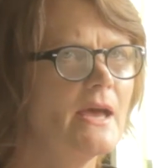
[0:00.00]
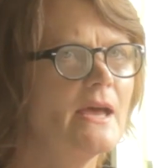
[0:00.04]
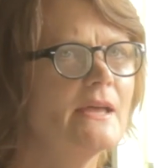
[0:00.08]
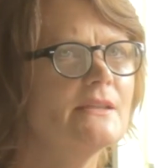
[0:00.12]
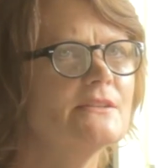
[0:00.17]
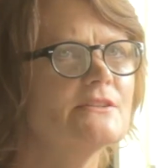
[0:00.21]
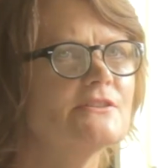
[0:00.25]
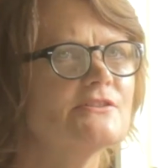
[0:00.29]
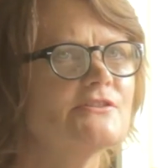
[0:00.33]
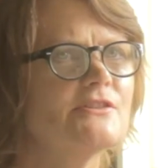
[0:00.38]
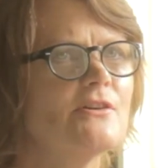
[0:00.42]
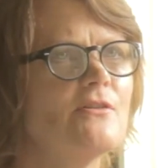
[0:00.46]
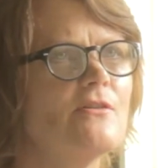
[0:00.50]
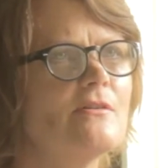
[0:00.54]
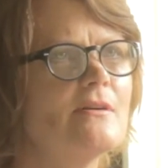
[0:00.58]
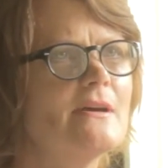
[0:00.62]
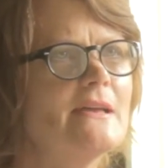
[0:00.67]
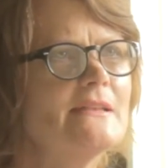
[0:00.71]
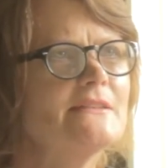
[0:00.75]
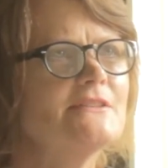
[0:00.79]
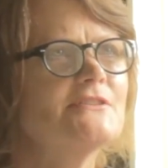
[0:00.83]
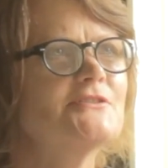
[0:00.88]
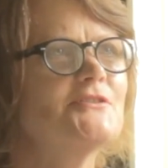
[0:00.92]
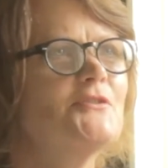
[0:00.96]

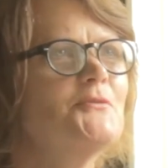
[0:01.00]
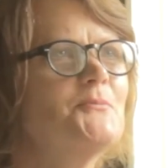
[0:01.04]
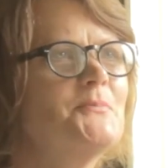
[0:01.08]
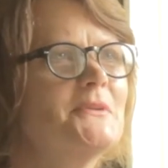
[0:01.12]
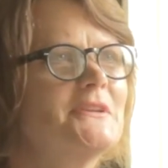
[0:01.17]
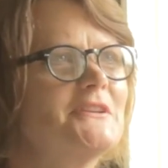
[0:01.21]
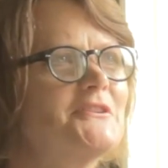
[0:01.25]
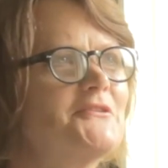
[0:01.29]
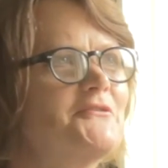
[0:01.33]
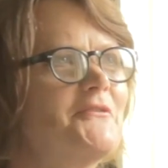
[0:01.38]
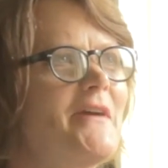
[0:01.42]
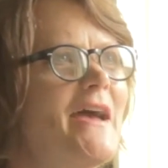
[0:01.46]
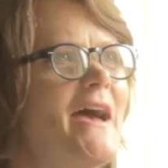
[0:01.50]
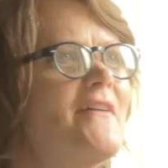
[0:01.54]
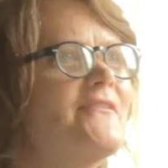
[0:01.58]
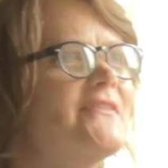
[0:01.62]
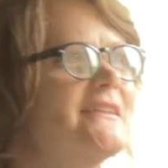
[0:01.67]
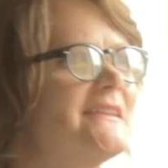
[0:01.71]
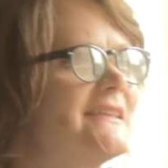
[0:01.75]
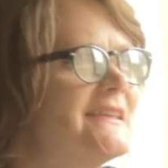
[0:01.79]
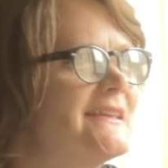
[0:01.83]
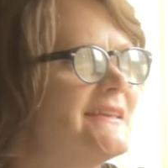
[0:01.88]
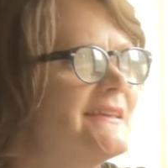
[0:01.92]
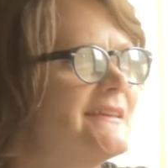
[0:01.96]
But
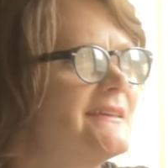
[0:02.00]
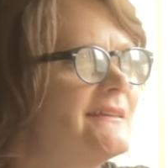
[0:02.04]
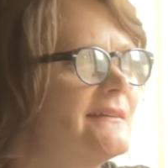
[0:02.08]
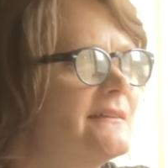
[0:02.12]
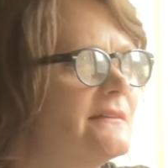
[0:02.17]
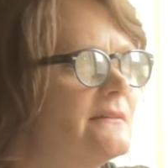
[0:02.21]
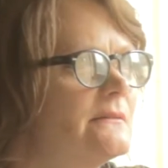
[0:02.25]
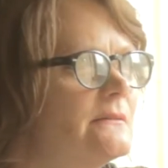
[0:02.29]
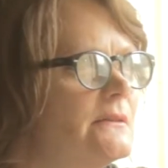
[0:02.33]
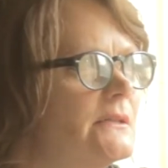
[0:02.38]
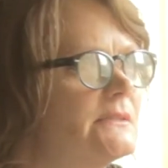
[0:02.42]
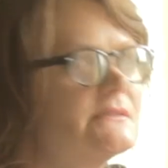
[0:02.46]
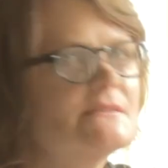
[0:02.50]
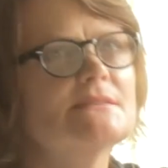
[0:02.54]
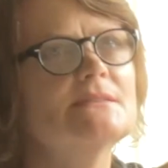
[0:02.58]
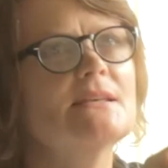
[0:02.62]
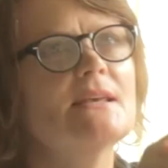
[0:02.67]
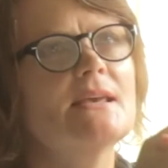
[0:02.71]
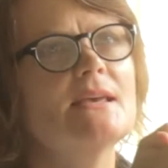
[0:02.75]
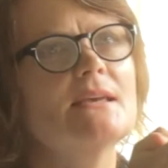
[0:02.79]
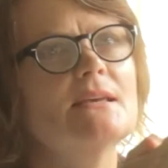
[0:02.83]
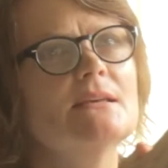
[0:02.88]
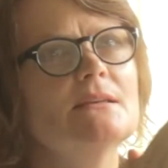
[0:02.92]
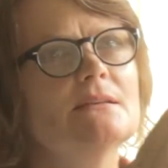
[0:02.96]
gravity, let's
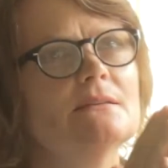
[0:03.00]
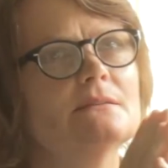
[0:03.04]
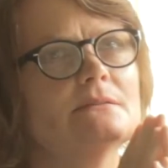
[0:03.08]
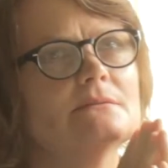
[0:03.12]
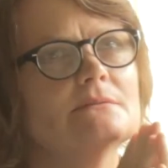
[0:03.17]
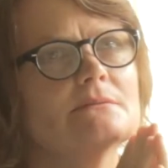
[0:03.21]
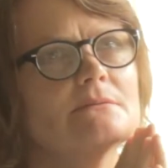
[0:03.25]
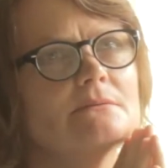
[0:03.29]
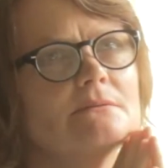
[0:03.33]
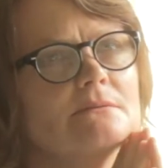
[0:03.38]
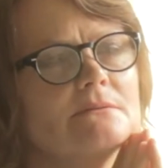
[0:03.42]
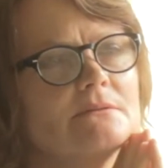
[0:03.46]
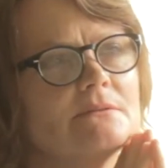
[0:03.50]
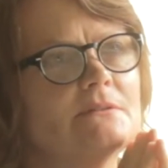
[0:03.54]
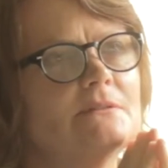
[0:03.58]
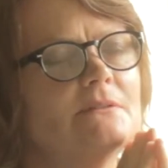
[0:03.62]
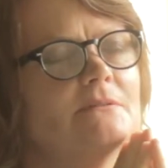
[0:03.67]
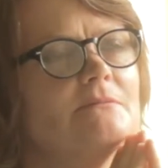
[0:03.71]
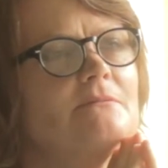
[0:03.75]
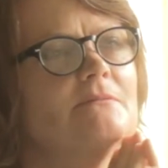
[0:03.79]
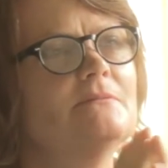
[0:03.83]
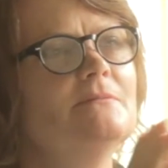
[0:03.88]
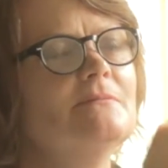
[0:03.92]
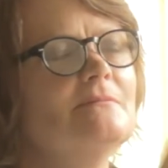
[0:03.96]
say,
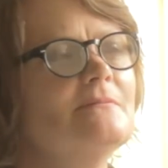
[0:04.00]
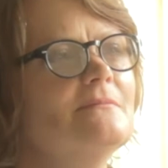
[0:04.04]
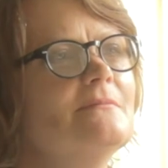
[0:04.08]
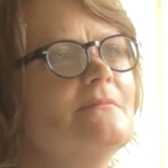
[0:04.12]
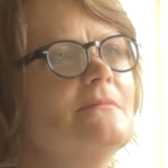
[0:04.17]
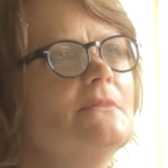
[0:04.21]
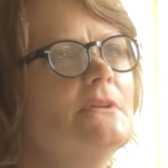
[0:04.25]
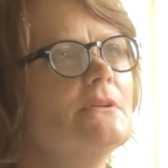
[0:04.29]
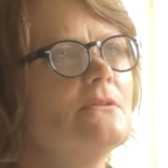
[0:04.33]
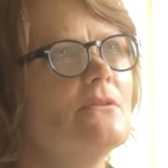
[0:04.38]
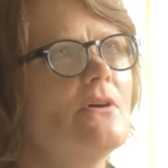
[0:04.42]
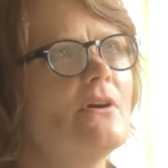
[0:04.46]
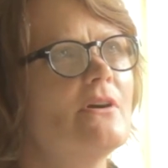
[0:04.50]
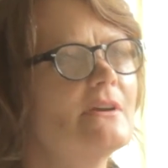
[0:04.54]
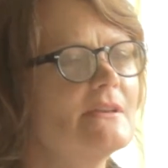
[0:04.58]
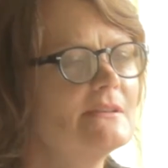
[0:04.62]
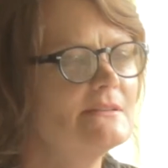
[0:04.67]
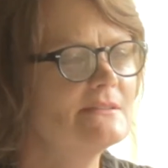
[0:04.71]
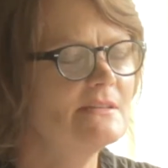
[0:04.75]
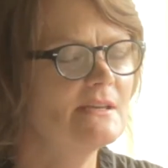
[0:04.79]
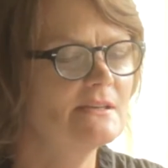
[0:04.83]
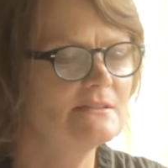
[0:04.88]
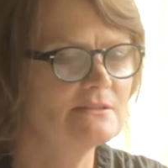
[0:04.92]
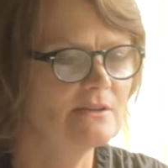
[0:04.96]

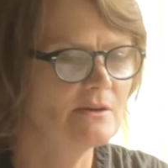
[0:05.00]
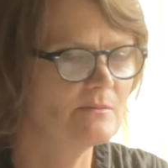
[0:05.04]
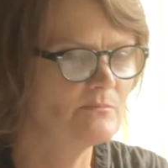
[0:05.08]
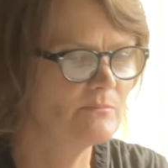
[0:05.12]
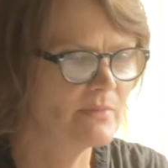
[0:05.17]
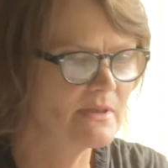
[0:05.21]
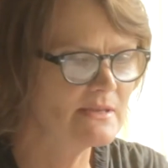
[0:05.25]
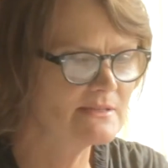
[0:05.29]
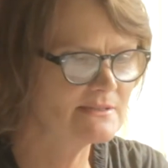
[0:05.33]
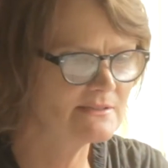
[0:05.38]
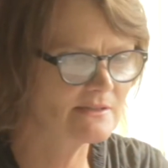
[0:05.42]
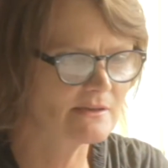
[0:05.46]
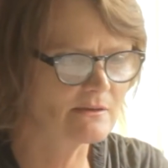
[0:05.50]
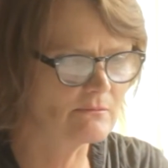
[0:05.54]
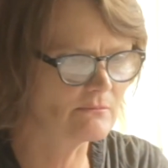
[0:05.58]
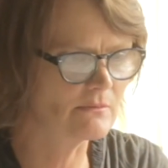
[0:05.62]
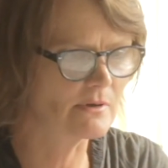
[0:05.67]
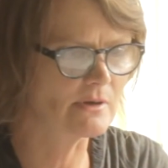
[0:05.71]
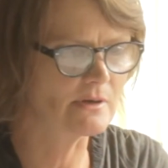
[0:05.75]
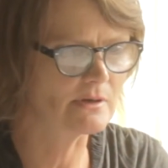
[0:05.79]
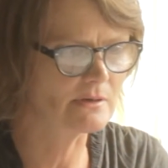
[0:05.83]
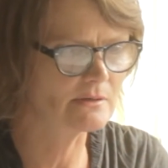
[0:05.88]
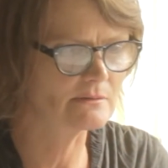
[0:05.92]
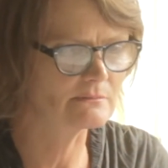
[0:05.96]
architects, our basic
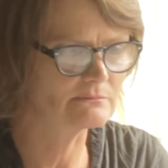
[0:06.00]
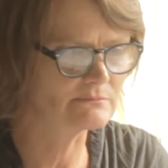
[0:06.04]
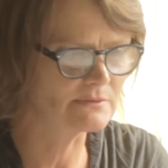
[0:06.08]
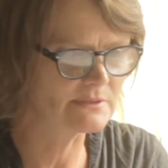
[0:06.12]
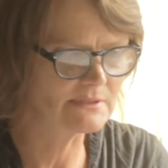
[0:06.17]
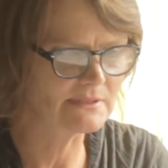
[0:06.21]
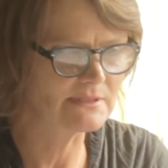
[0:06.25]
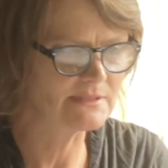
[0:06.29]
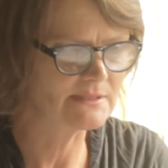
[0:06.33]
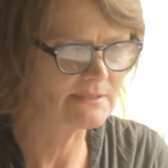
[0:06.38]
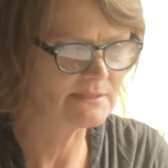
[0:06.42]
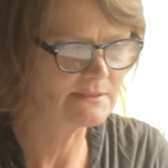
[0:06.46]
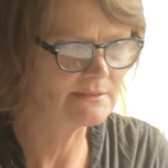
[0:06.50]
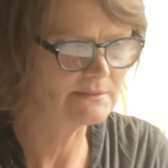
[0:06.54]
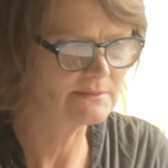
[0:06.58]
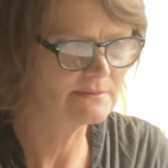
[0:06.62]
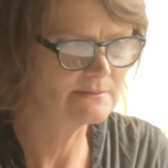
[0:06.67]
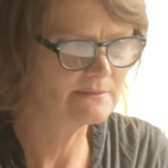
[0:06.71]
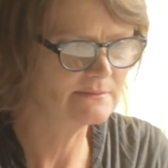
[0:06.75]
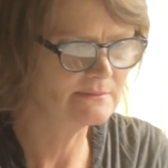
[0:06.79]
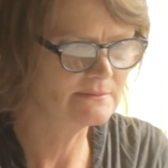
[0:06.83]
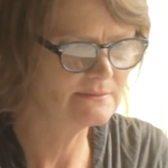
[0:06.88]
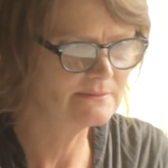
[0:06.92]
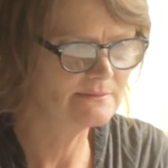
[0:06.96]
work, really,
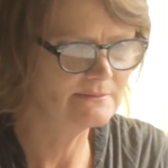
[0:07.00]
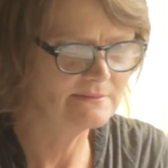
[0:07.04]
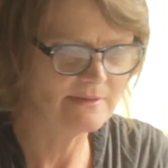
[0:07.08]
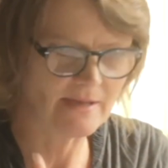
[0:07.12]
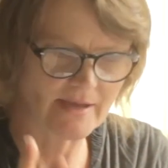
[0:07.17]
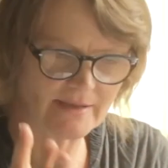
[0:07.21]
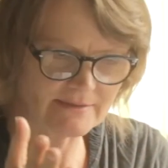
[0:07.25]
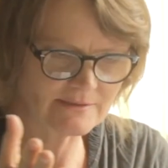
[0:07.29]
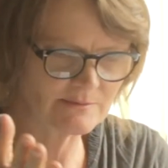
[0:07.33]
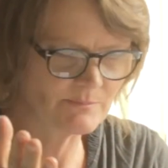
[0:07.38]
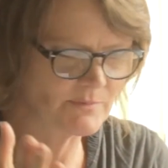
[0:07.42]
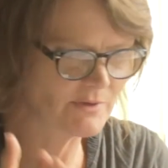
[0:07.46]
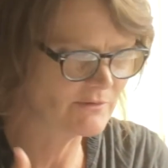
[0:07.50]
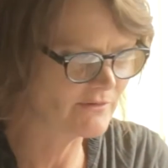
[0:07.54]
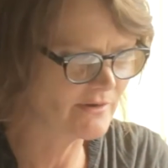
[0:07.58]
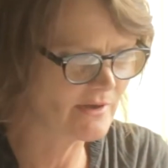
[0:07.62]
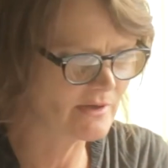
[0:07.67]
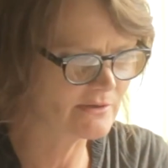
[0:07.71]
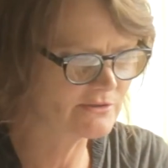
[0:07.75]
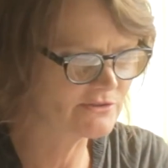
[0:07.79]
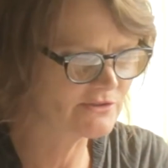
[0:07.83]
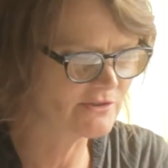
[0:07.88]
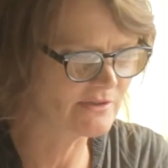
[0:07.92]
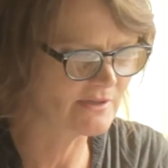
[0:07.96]
not to be
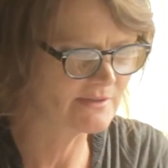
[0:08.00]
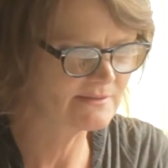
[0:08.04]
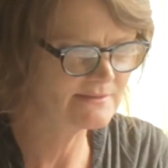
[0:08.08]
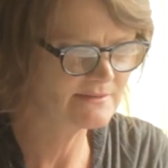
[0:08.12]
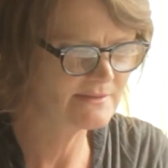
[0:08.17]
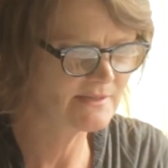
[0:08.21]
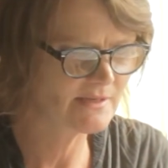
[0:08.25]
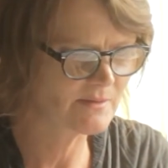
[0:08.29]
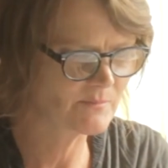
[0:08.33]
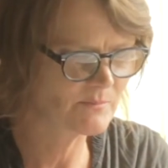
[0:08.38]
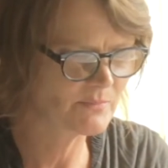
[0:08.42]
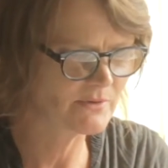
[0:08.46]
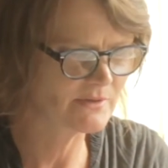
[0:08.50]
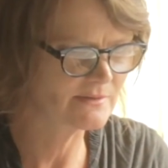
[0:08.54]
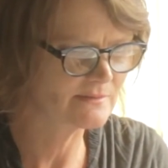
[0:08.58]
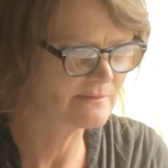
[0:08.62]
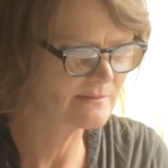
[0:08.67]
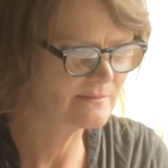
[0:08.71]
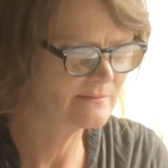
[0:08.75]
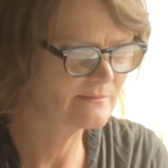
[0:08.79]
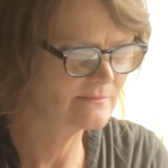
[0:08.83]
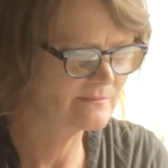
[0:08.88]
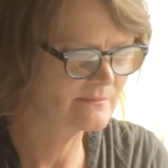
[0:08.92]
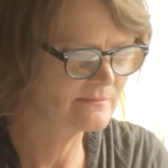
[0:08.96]
reductionistic, but
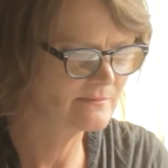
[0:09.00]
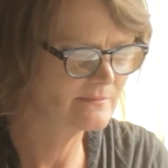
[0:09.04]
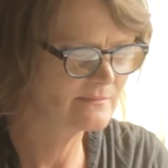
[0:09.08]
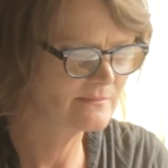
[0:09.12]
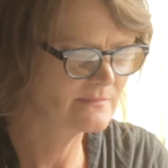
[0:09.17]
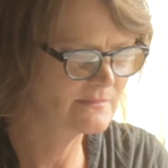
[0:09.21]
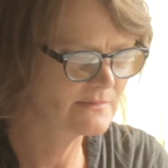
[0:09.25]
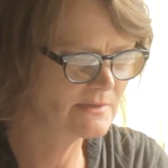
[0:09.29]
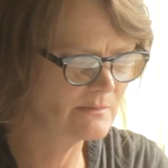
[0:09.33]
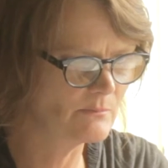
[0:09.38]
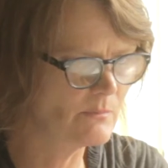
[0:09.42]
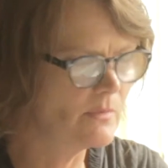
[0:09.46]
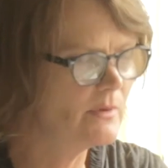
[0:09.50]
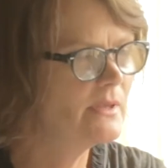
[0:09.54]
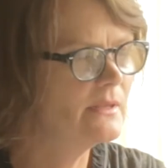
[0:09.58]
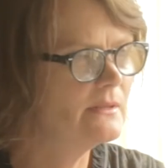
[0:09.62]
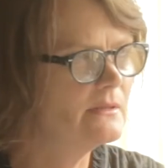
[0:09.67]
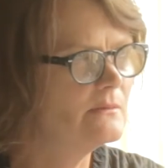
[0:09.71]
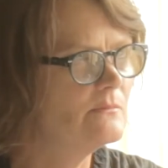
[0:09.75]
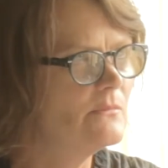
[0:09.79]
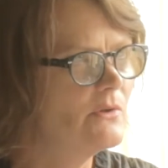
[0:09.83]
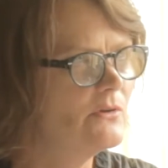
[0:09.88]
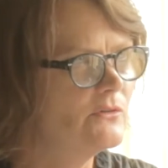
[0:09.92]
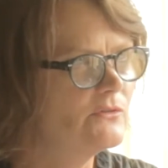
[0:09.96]

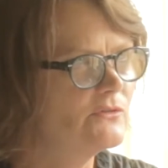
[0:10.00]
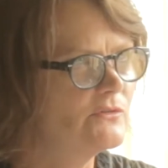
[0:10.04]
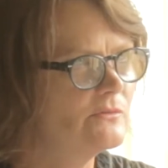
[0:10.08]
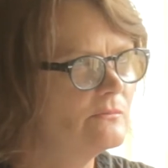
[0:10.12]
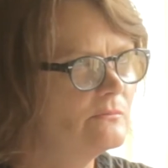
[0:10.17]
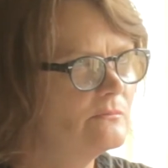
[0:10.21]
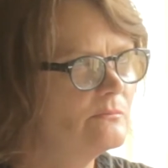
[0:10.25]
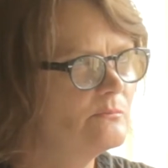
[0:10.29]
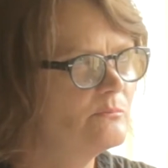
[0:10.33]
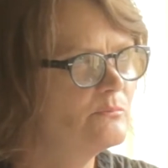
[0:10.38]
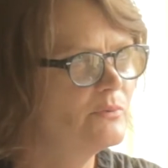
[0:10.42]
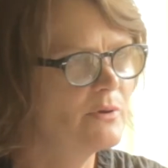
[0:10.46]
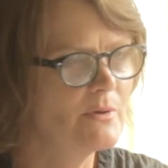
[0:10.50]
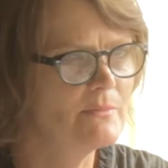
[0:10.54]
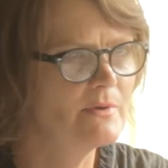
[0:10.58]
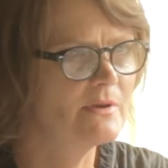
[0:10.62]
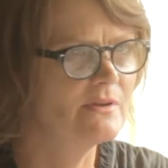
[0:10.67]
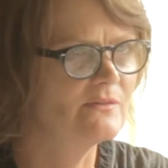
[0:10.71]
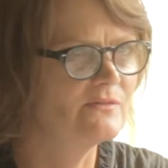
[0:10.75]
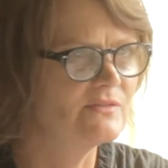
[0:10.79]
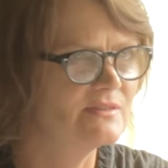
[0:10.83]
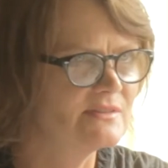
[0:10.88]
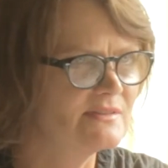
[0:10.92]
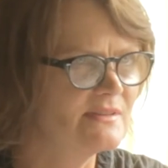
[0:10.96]
in the most primitive